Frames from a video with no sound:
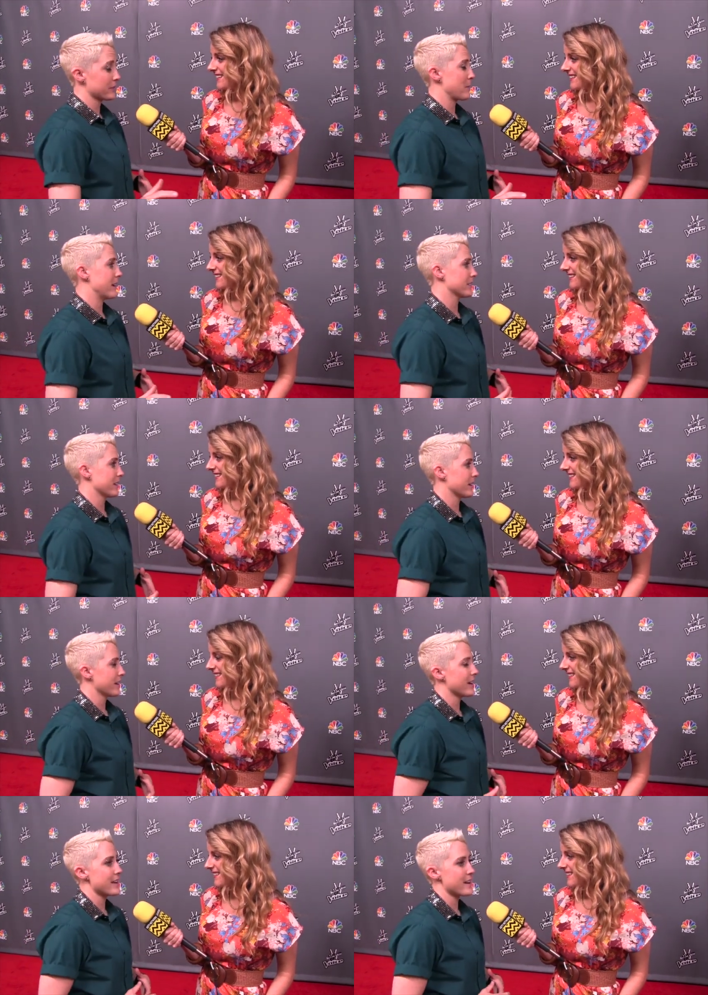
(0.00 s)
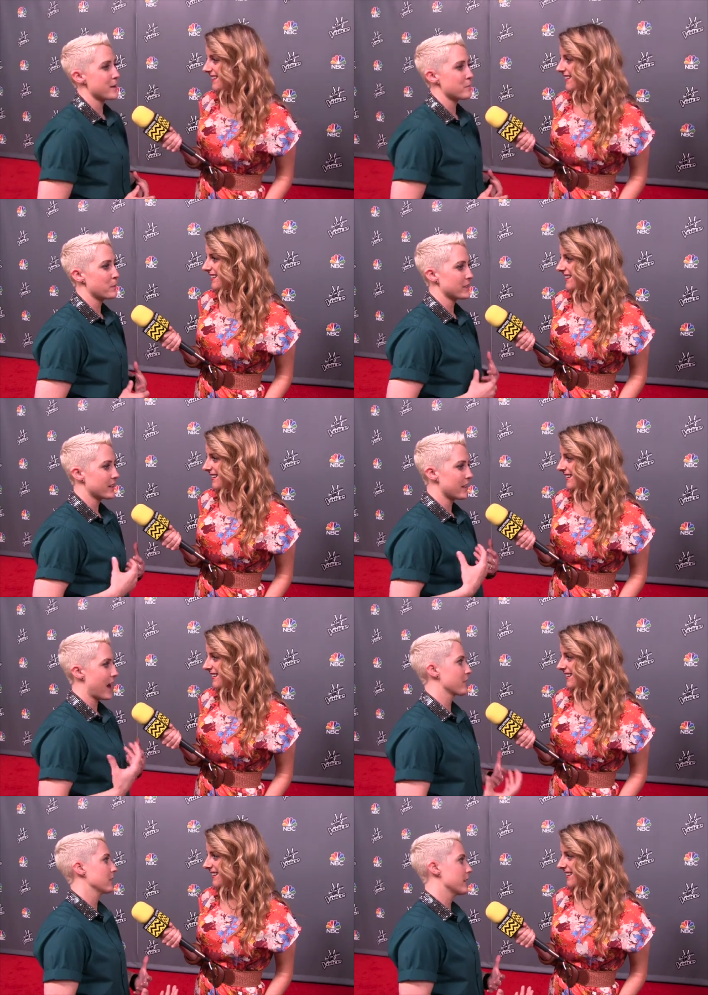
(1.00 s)
Speaker 1: is amazing. And um, but then
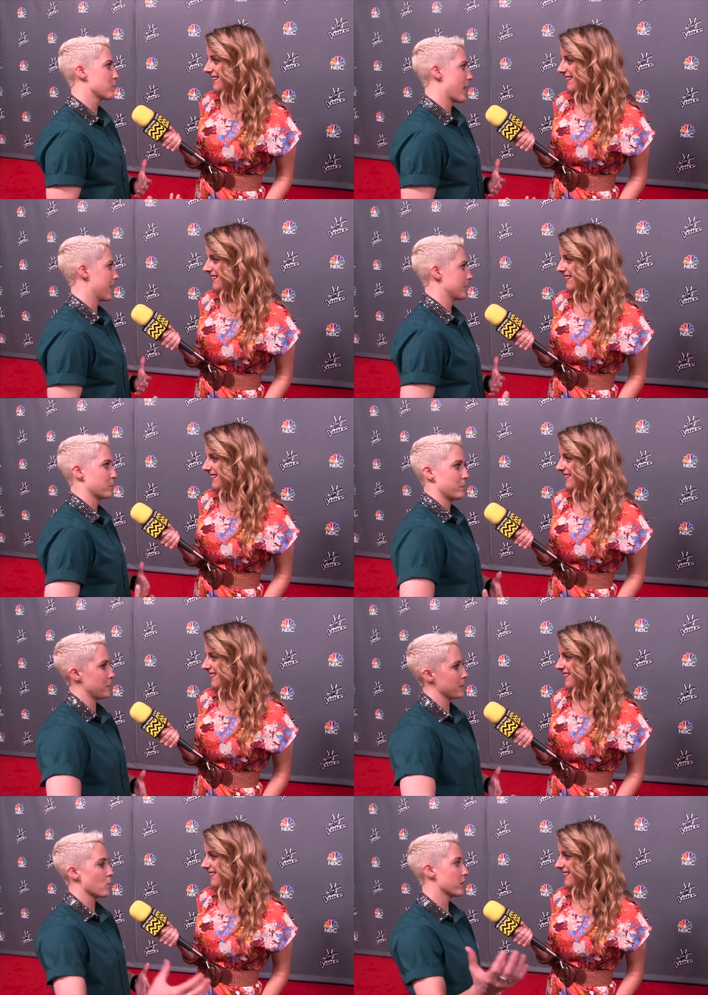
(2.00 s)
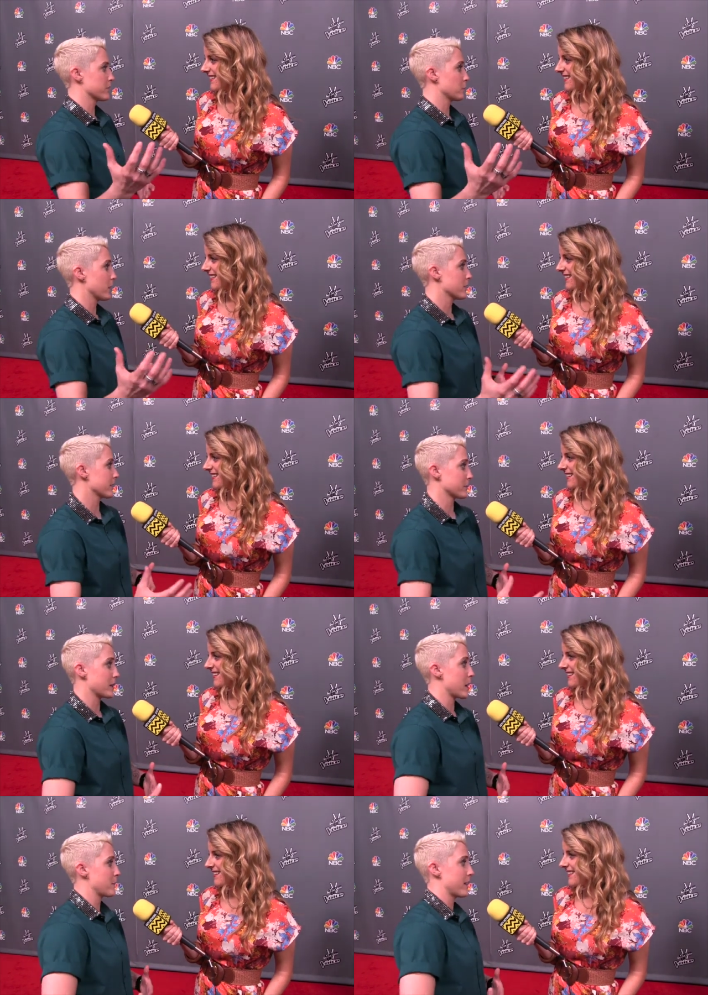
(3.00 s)
having Lee Brice be the one to blow this one
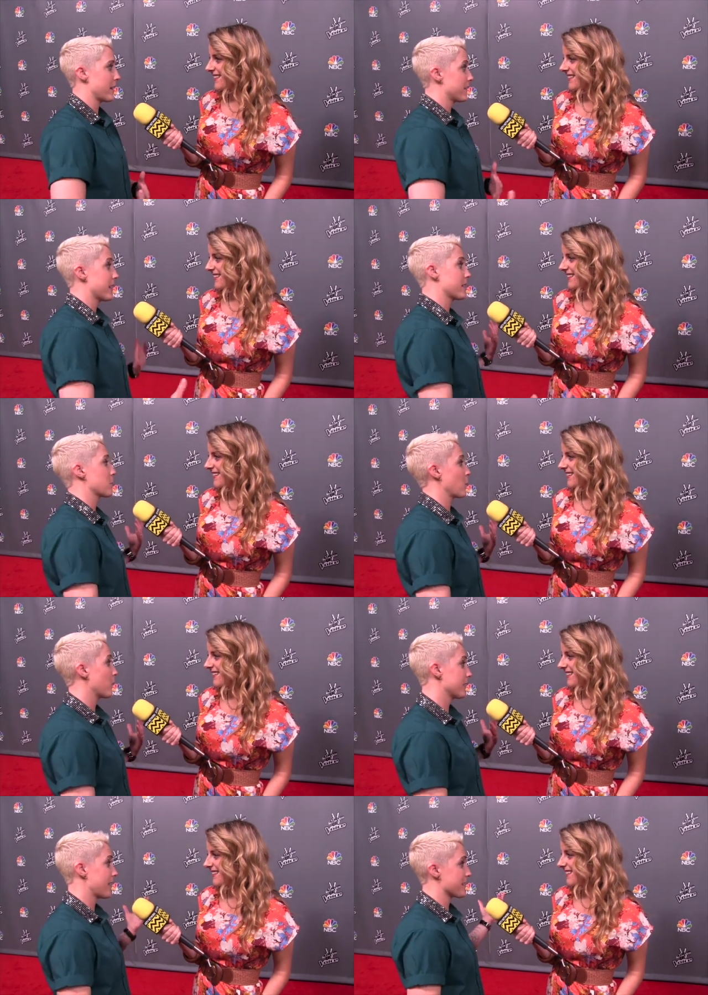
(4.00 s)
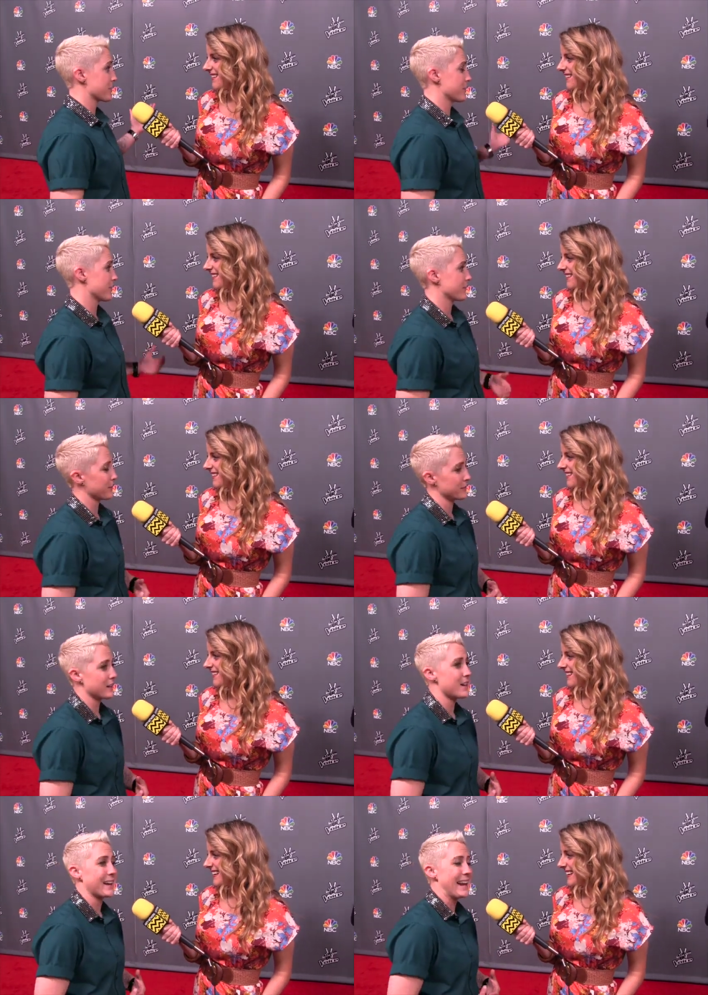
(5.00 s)
up and, and take number one last year for a
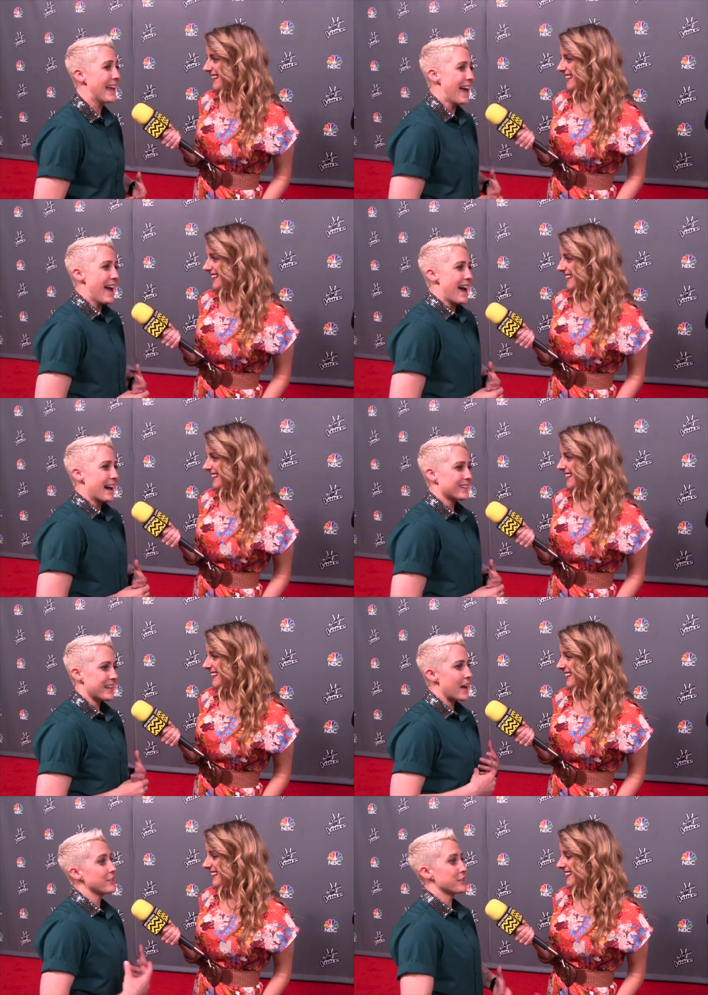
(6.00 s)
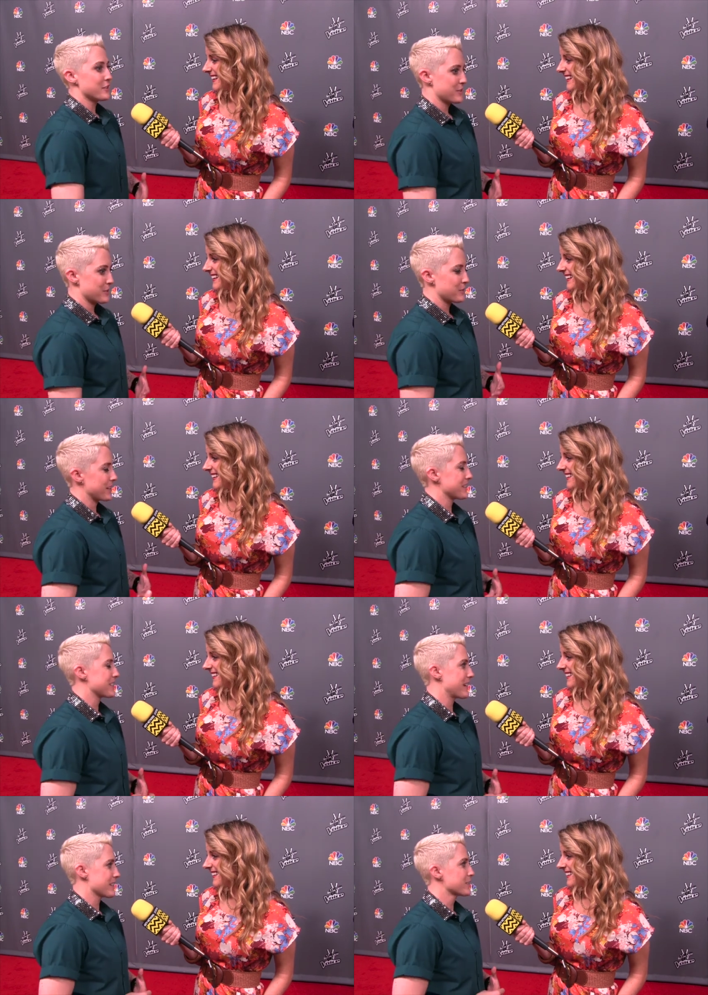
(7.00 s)
song and having to, to take the
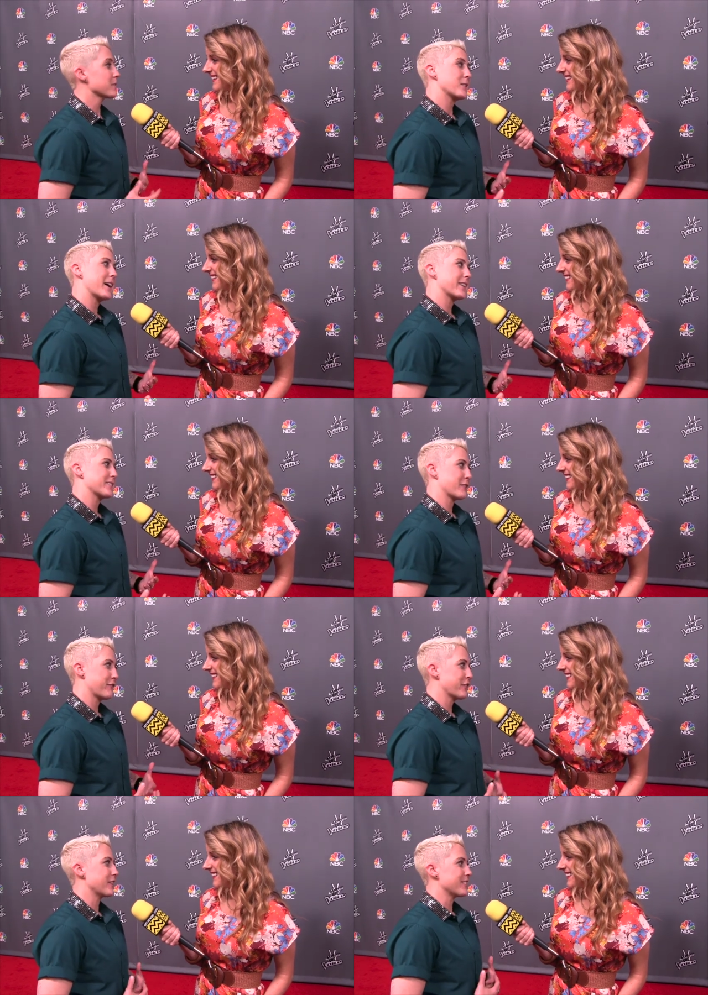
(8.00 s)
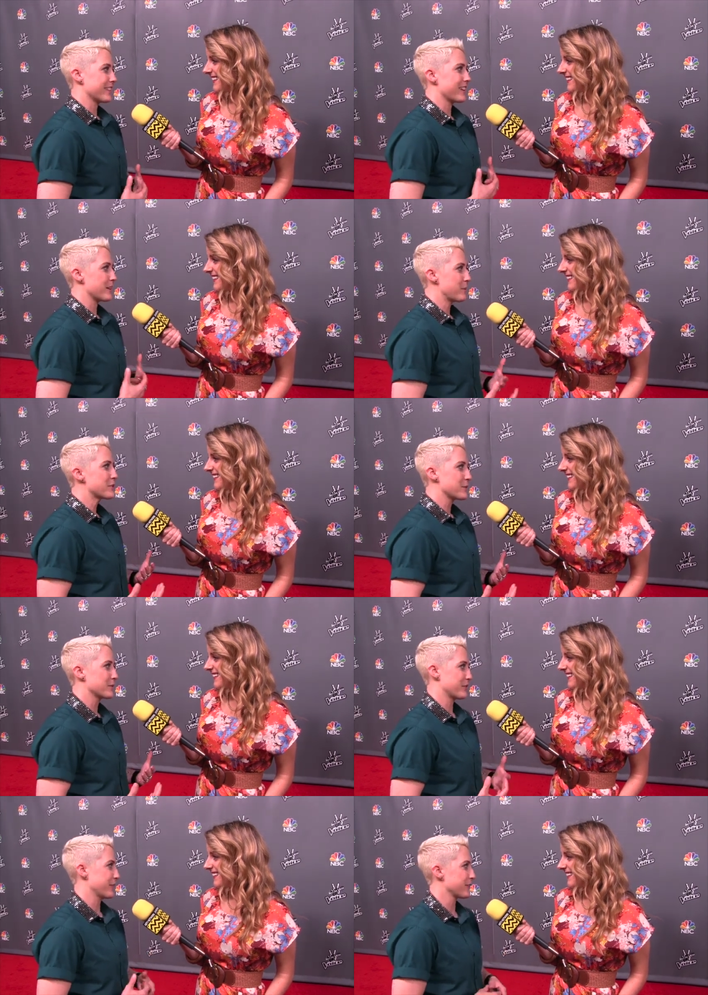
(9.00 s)
stage, it's a lot to fill. You know, big shoes
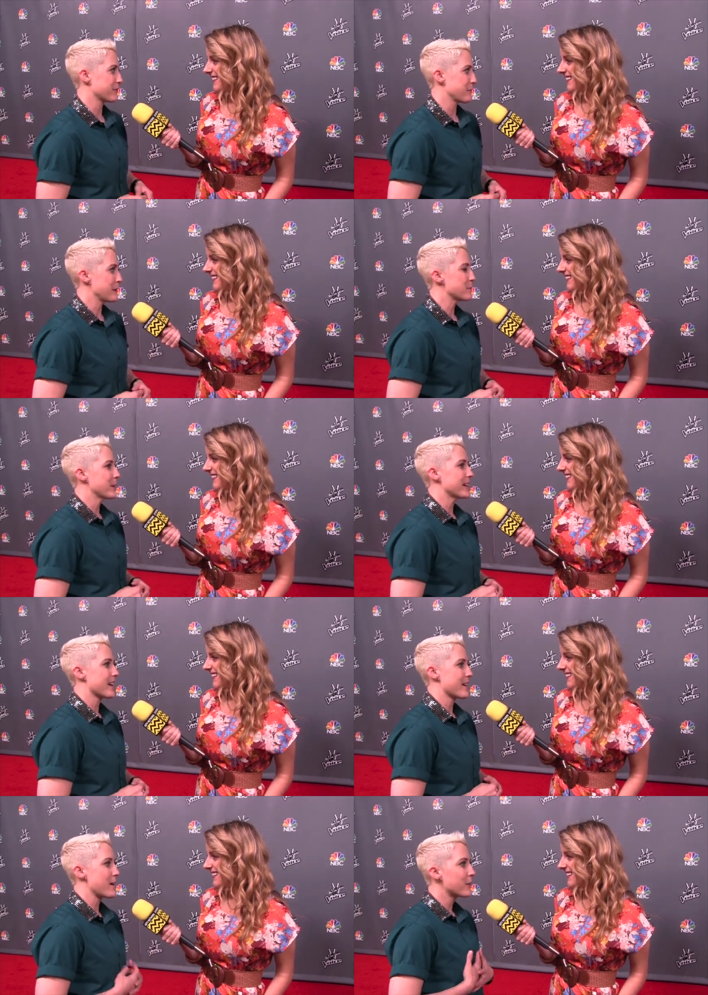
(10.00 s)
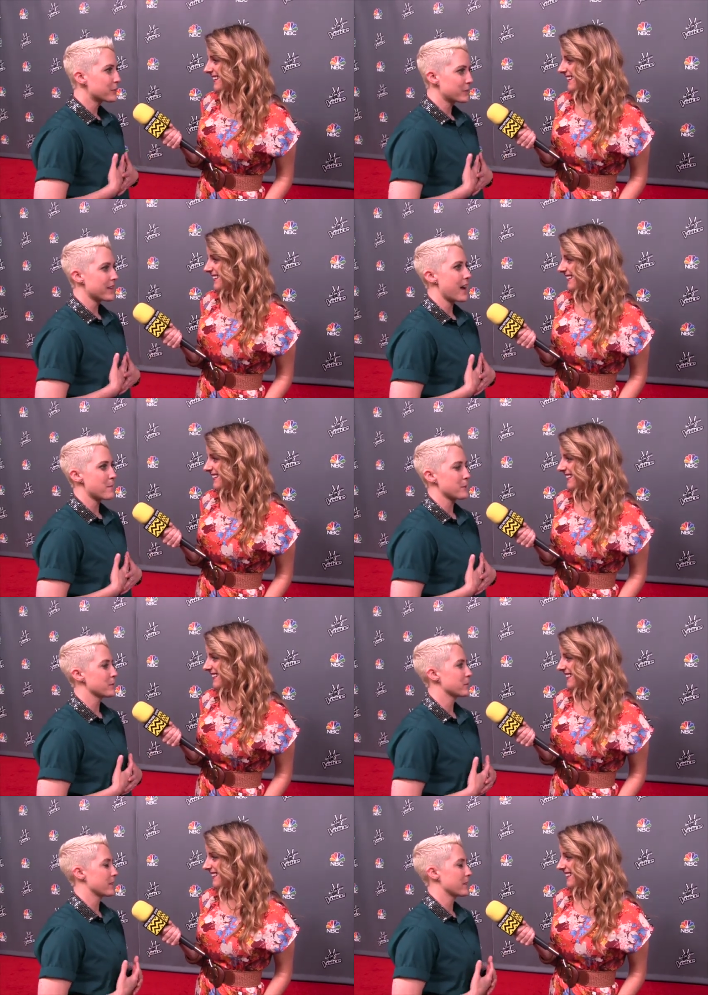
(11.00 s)
to fill for me. But um, I was really happy with